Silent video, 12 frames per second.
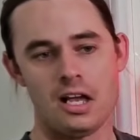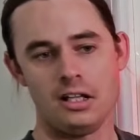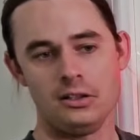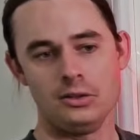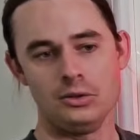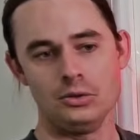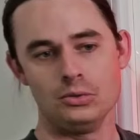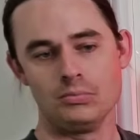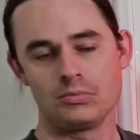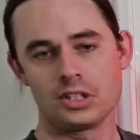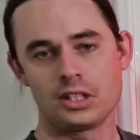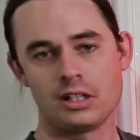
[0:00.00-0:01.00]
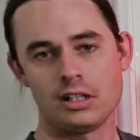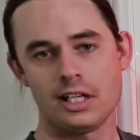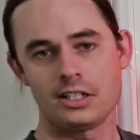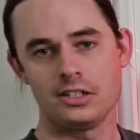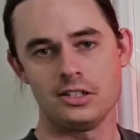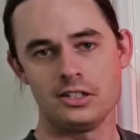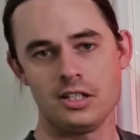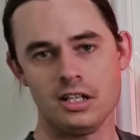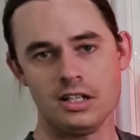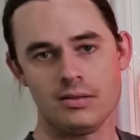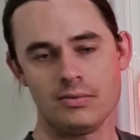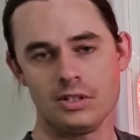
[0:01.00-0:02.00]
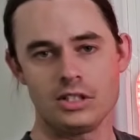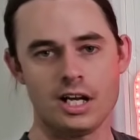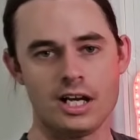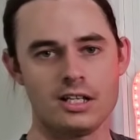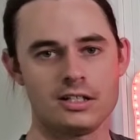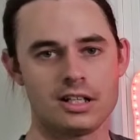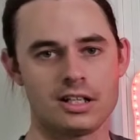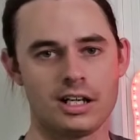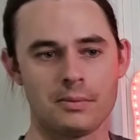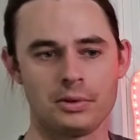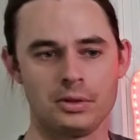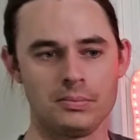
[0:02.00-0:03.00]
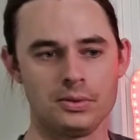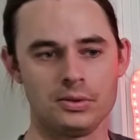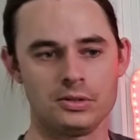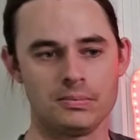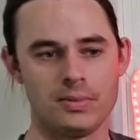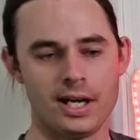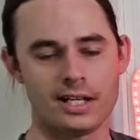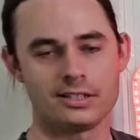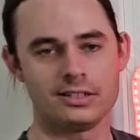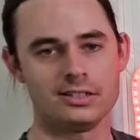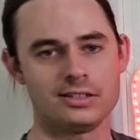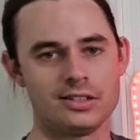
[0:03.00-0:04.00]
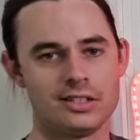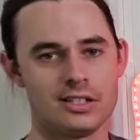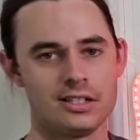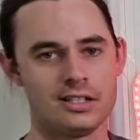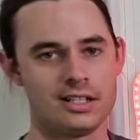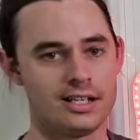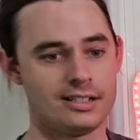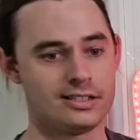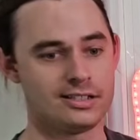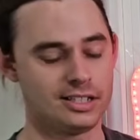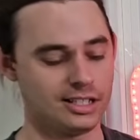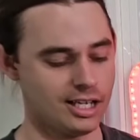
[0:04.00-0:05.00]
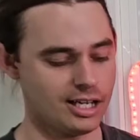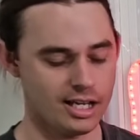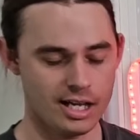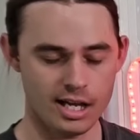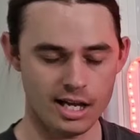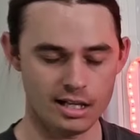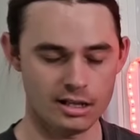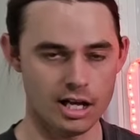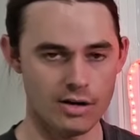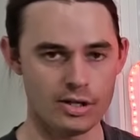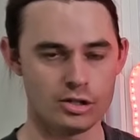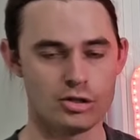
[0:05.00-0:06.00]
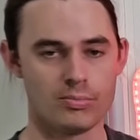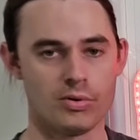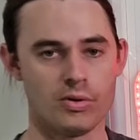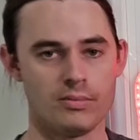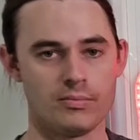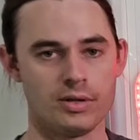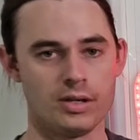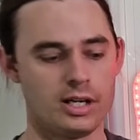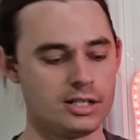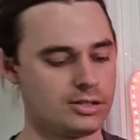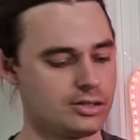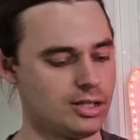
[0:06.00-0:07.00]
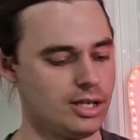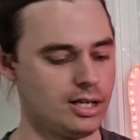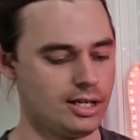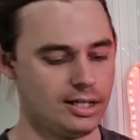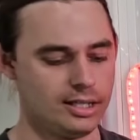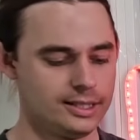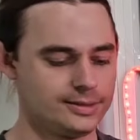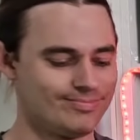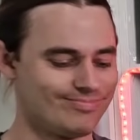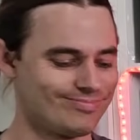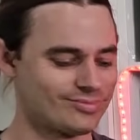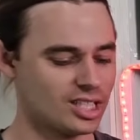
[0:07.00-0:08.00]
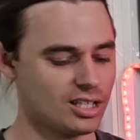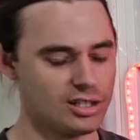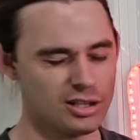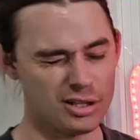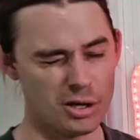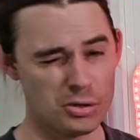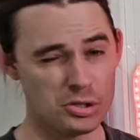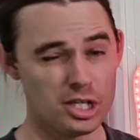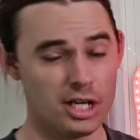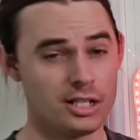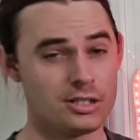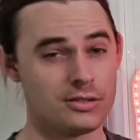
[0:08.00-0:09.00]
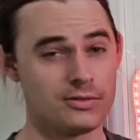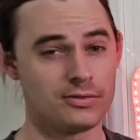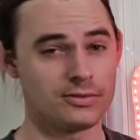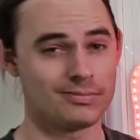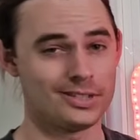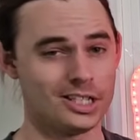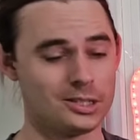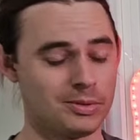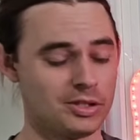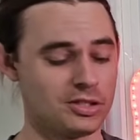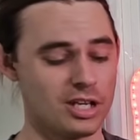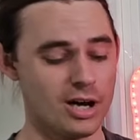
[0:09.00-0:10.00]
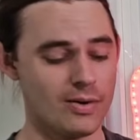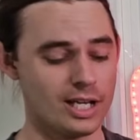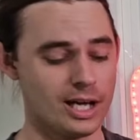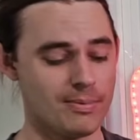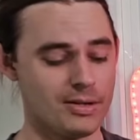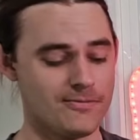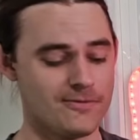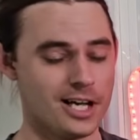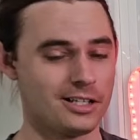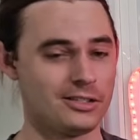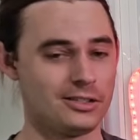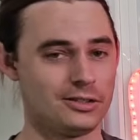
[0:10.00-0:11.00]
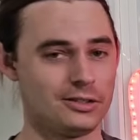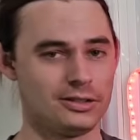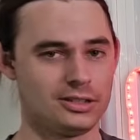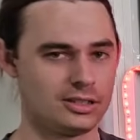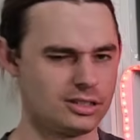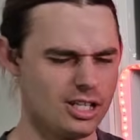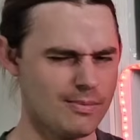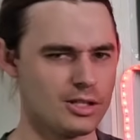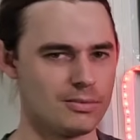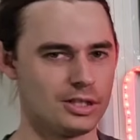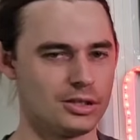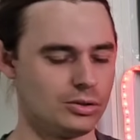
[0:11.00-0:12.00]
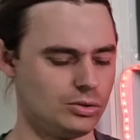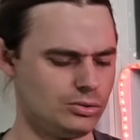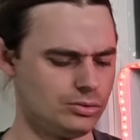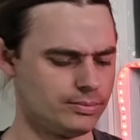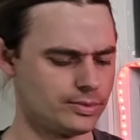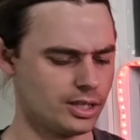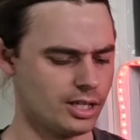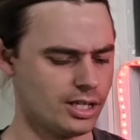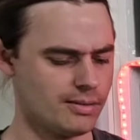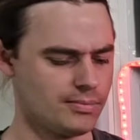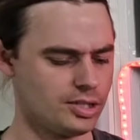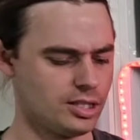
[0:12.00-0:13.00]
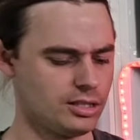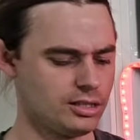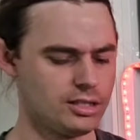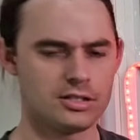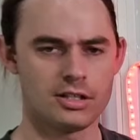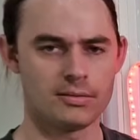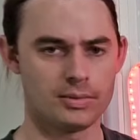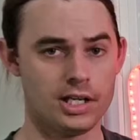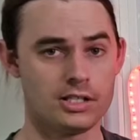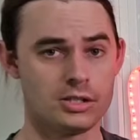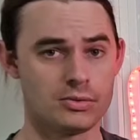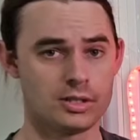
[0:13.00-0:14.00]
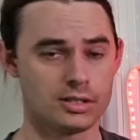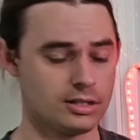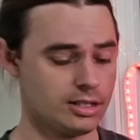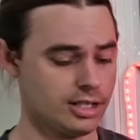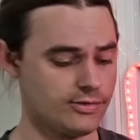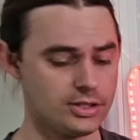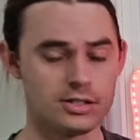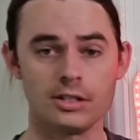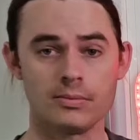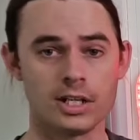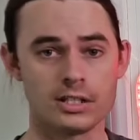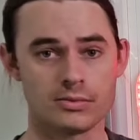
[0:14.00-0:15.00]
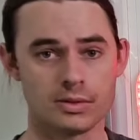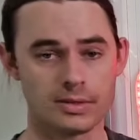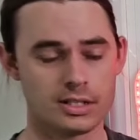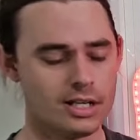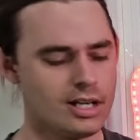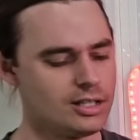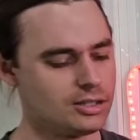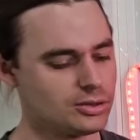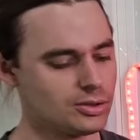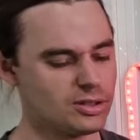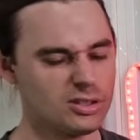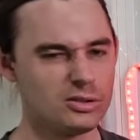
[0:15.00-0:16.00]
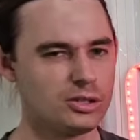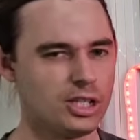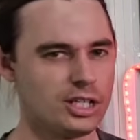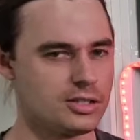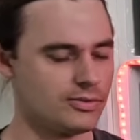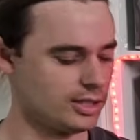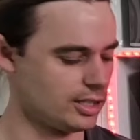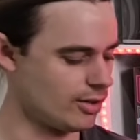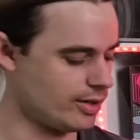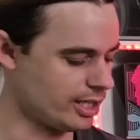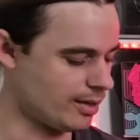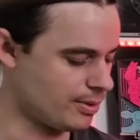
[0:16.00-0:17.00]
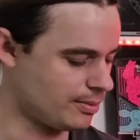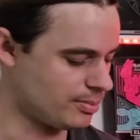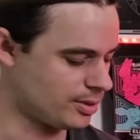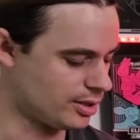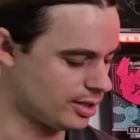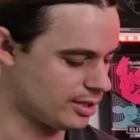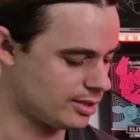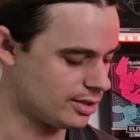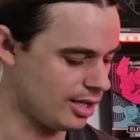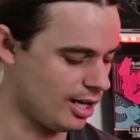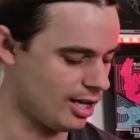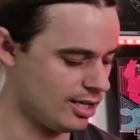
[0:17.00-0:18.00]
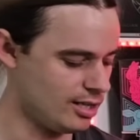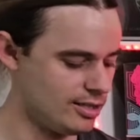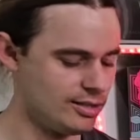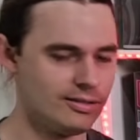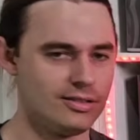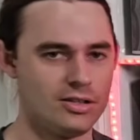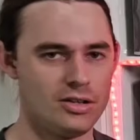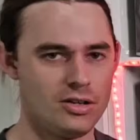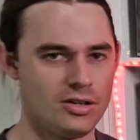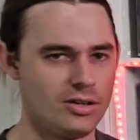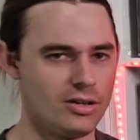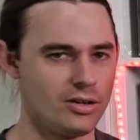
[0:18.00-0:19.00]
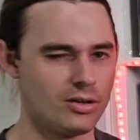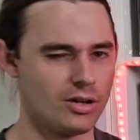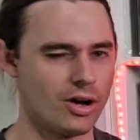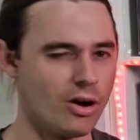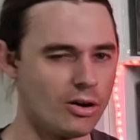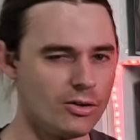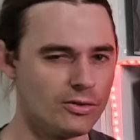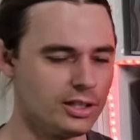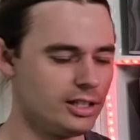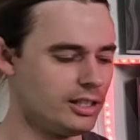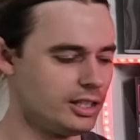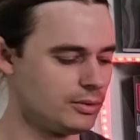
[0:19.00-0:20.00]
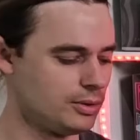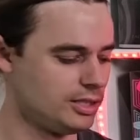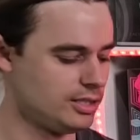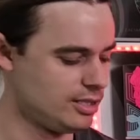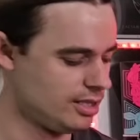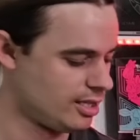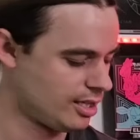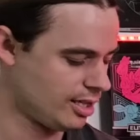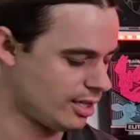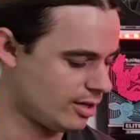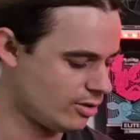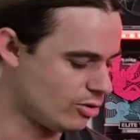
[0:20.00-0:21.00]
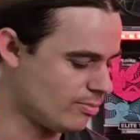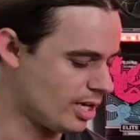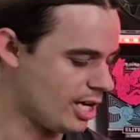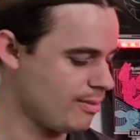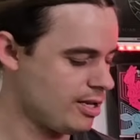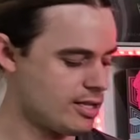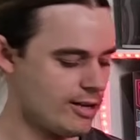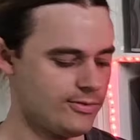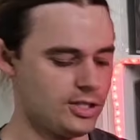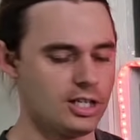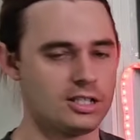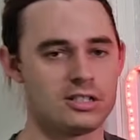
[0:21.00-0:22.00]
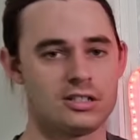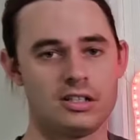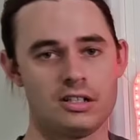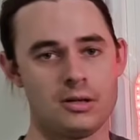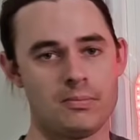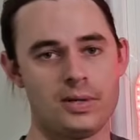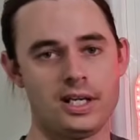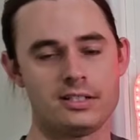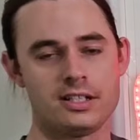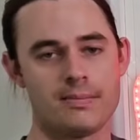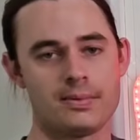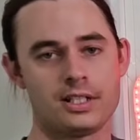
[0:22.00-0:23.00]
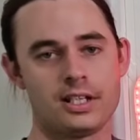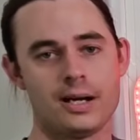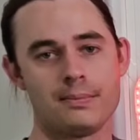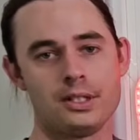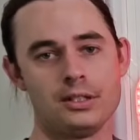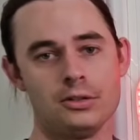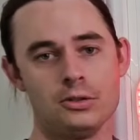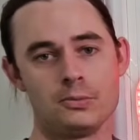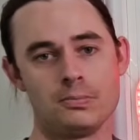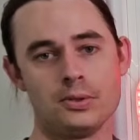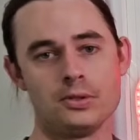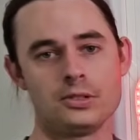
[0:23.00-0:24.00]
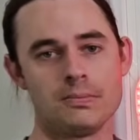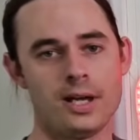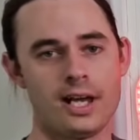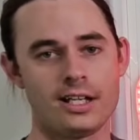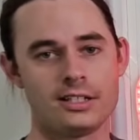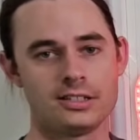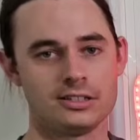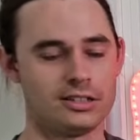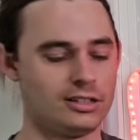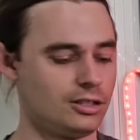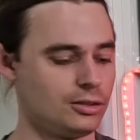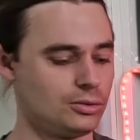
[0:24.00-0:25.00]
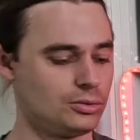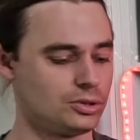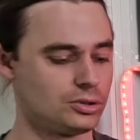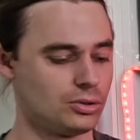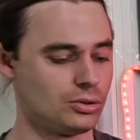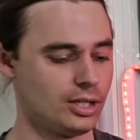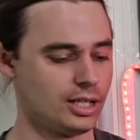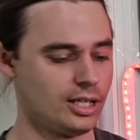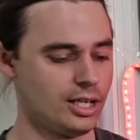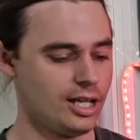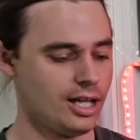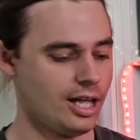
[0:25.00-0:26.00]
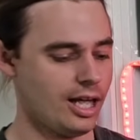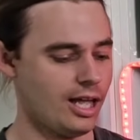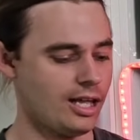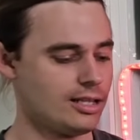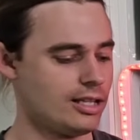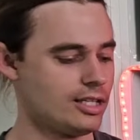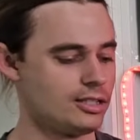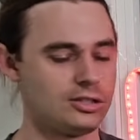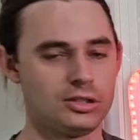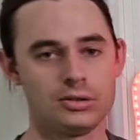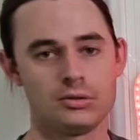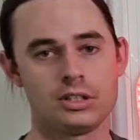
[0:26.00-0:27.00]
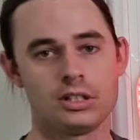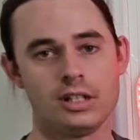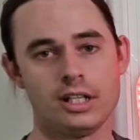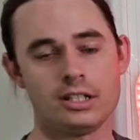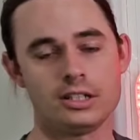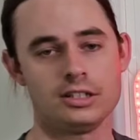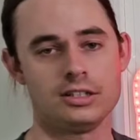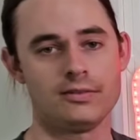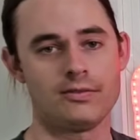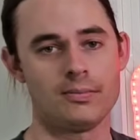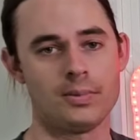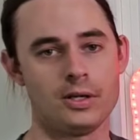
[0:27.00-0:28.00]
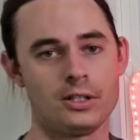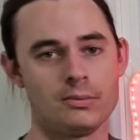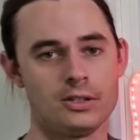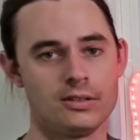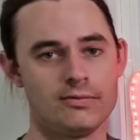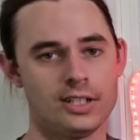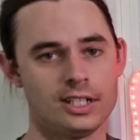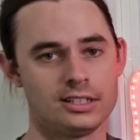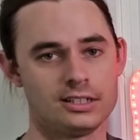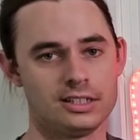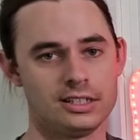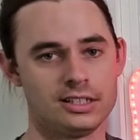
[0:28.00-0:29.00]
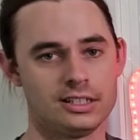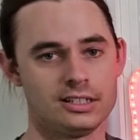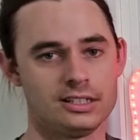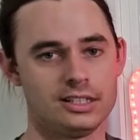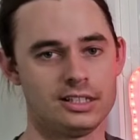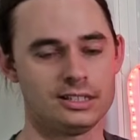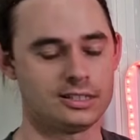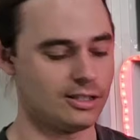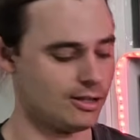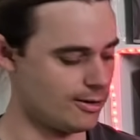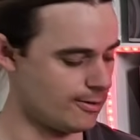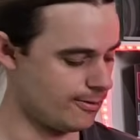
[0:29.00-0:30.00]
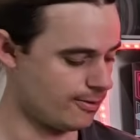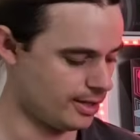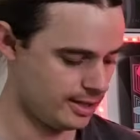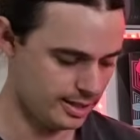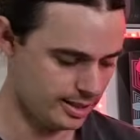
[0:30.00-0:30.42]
a little collection tin, which has a couple of booster packs inside it and a sticker. Low entry point price, low chance of, I suppose, going up in value. Some of them are cool, particularly the Celebrations ones. I love the Celebration ones, but sort of low chance of it going up in price and not overly liquid. Or maybe they've just, picked up a couple of loose booster packs at the local store, and their sealed collection for Pokemon investing consists of,